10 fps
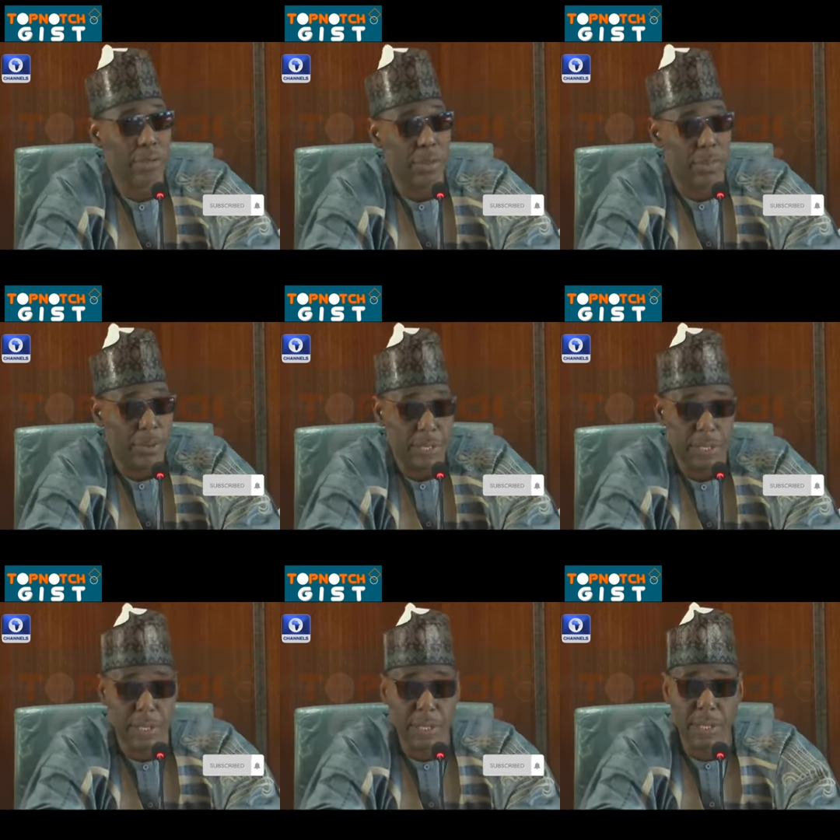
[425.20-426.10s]
for
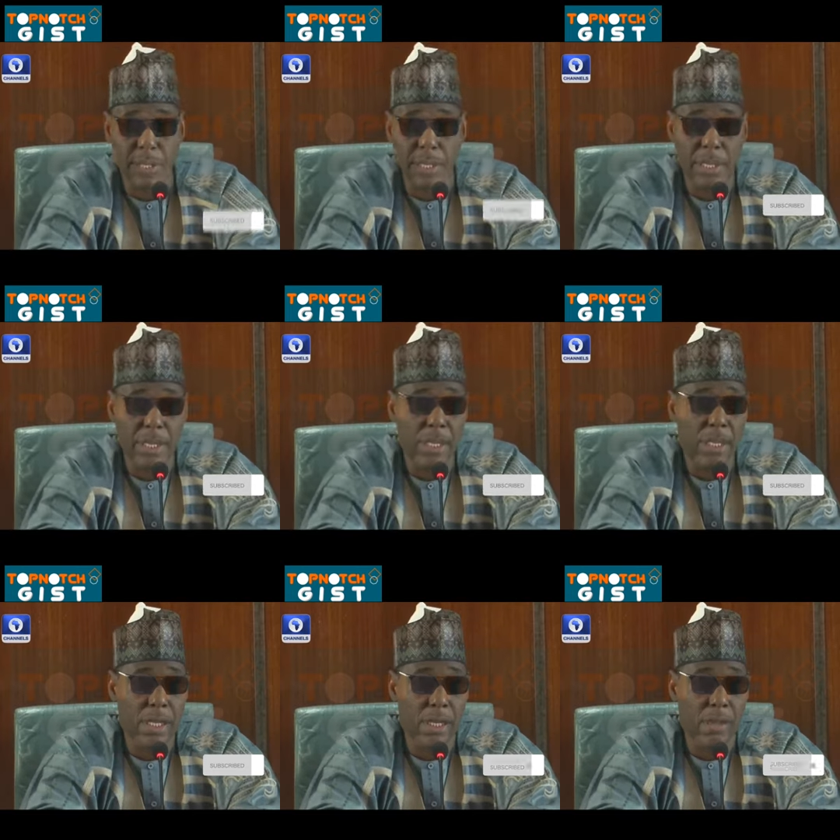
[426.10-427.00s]
buses.
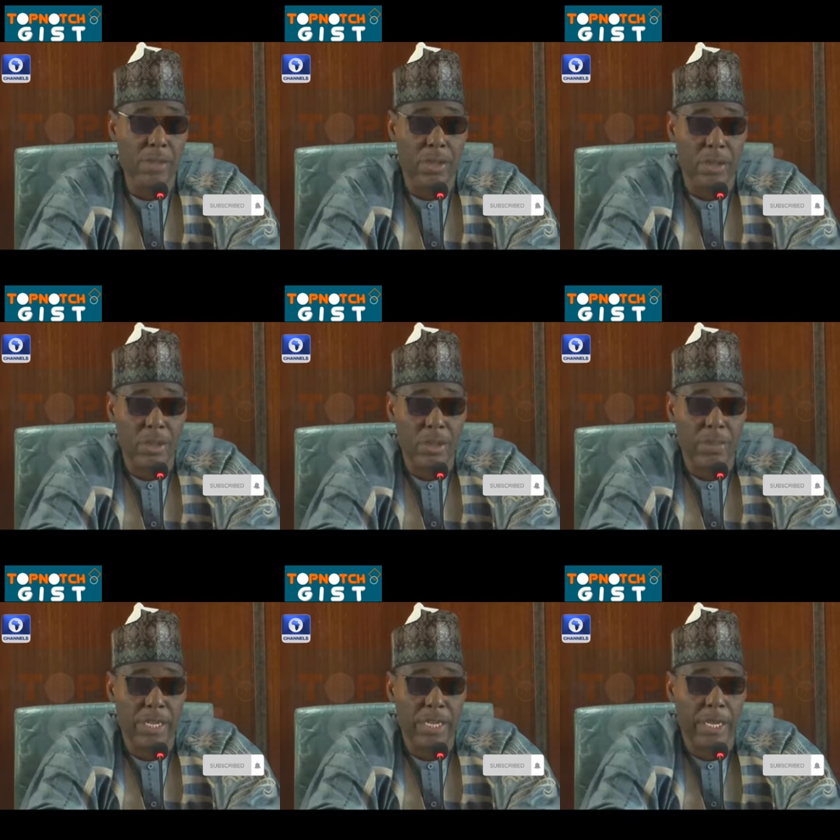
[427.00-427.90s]
Because
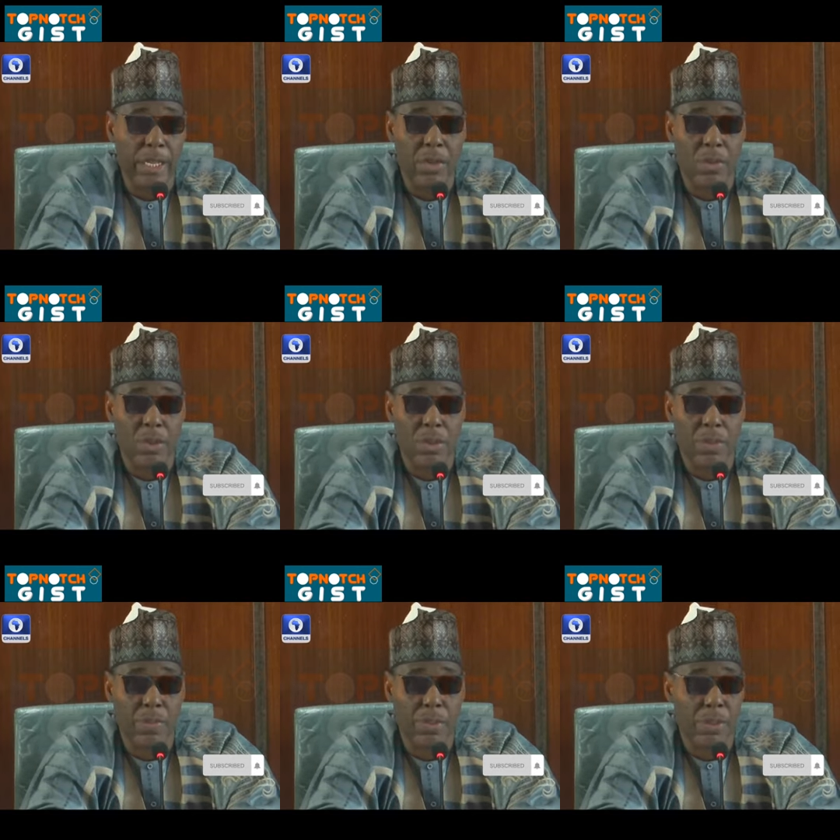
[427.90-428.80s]
of the increasing cost
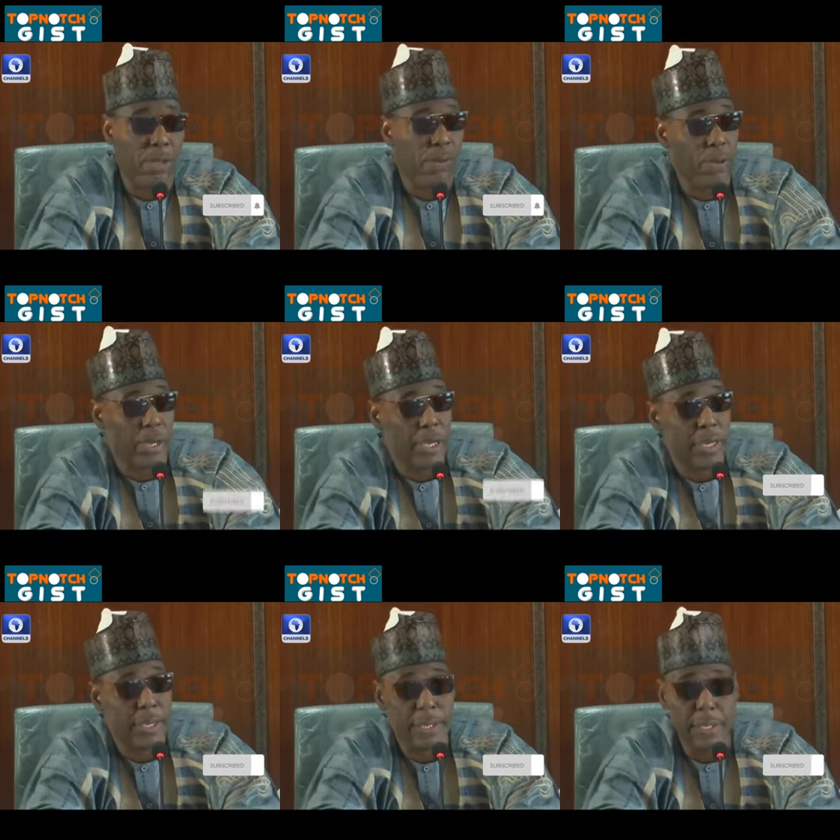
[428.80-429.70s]
of fossil fuel,
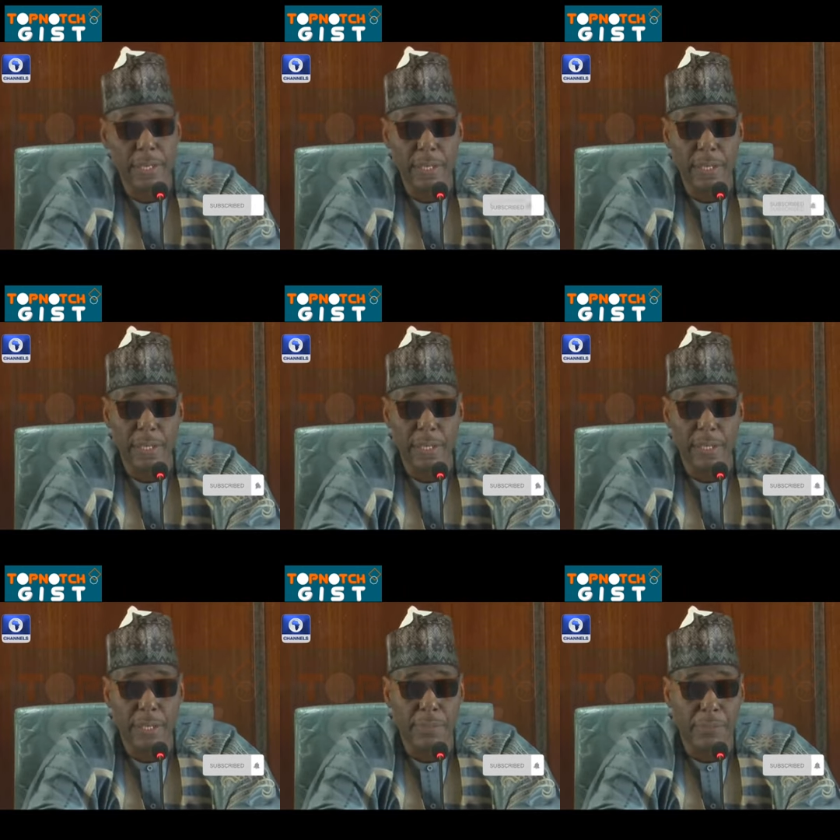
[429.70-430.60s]

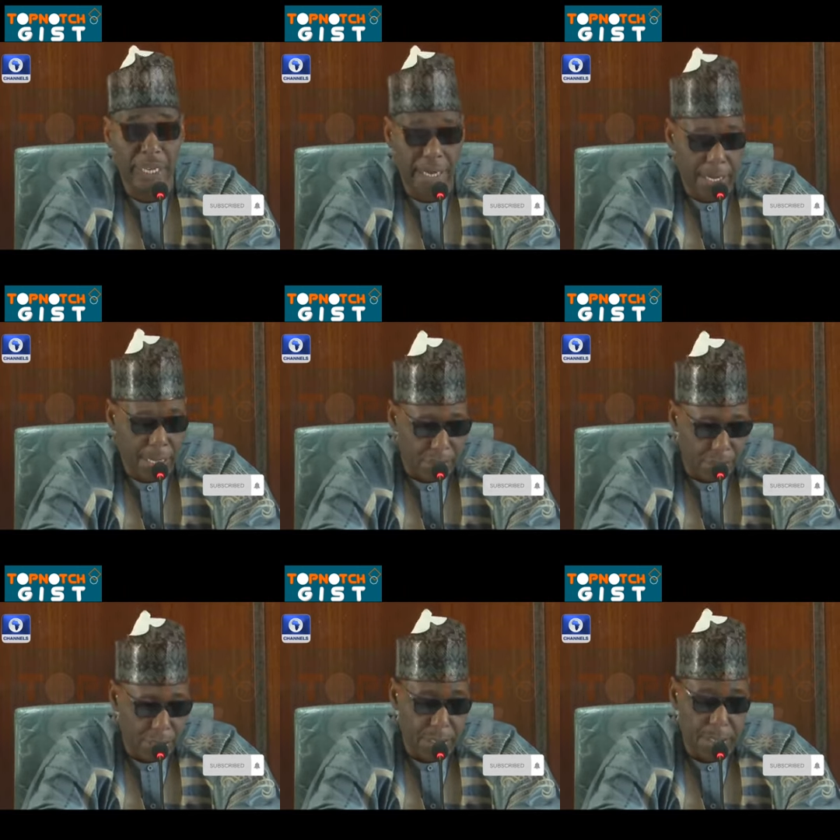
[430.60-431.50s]
the federal
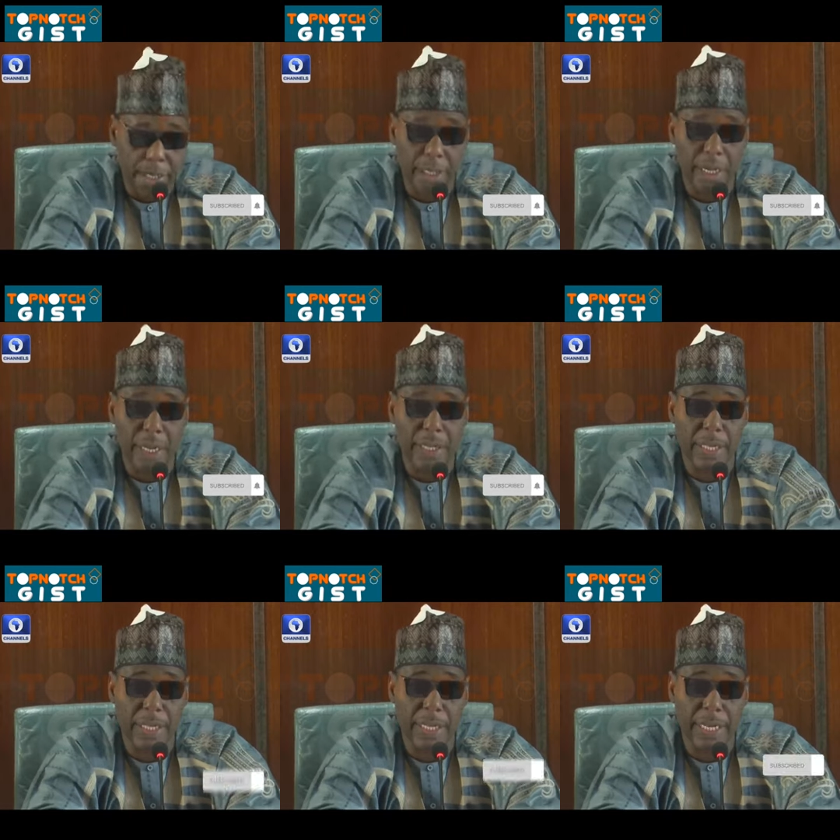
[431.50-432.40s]
government has
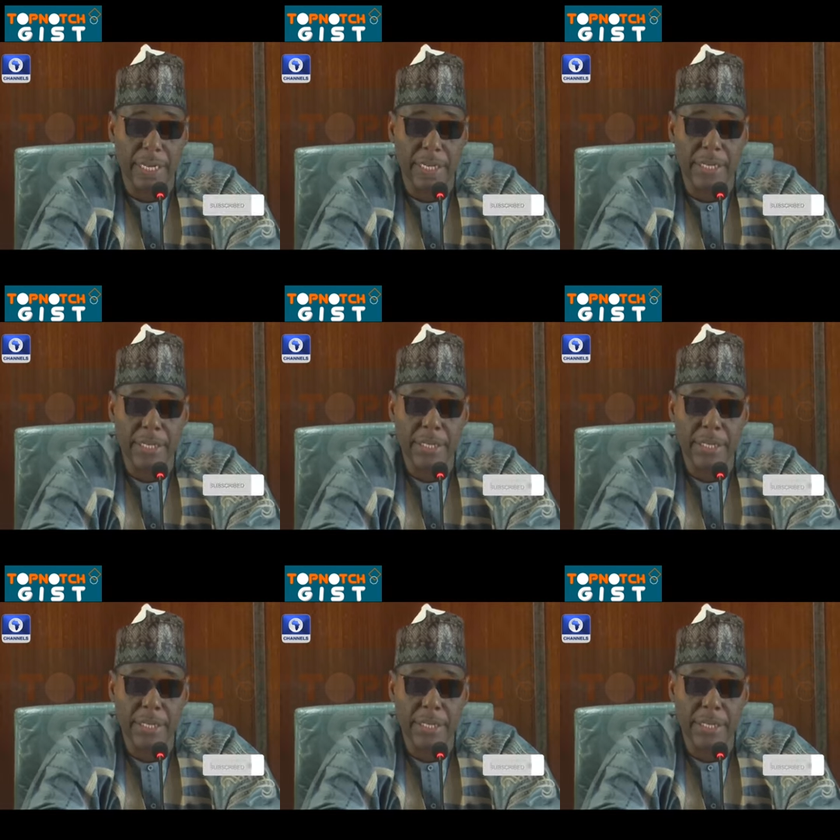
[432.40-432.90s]
intended